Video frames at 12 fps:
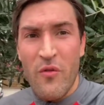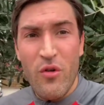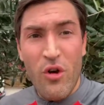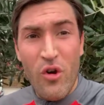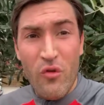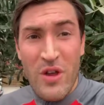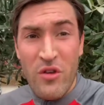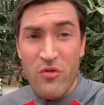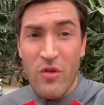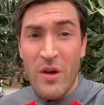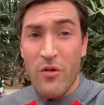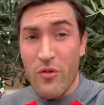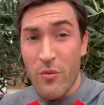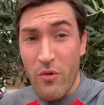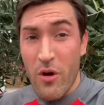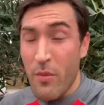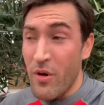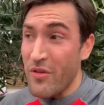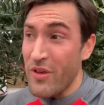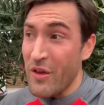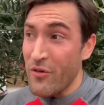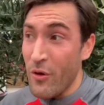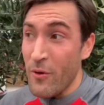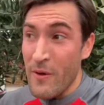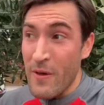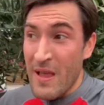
If you've got a greens drink or some probiotics or